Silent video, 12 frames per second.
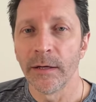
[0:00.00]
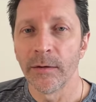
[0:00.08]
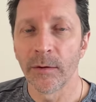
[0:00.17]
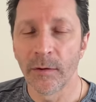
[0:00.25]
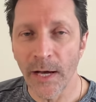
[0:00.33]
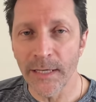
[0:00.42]

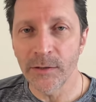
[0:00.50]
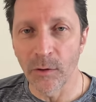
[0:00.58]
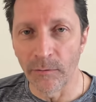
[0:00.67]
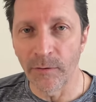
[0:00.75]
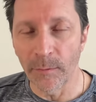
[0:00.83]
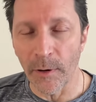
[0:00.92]
through high
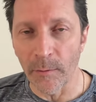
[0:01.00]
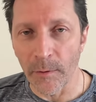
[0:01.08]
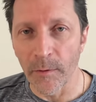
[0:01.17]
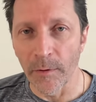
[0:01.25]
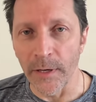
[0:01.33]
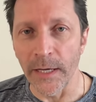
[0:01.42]
school football
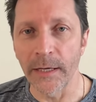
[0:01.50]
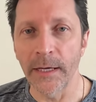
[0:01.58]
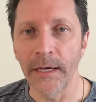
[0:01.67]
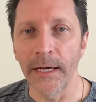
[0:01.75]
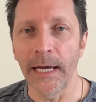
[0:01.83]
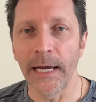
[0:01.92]
recruiting.
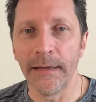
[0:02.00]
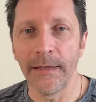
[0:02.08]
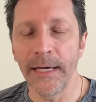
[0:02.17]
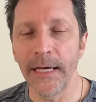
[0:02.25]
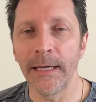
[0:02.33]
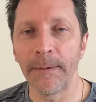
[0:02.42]
In
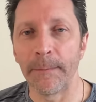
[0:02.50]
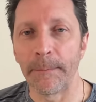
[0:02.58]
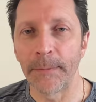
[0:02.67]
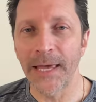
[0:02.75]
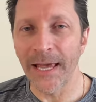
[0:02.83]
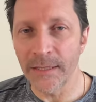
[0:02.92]
the
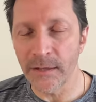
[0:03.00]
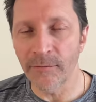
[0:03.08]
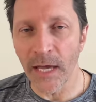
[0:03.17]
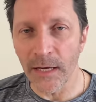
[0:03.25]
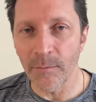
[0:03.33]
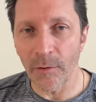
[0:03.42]
case of
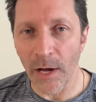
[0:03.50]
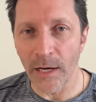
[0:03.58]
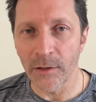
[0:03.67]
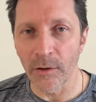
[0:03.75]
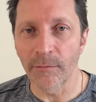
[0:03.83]
Kadyn Proctor,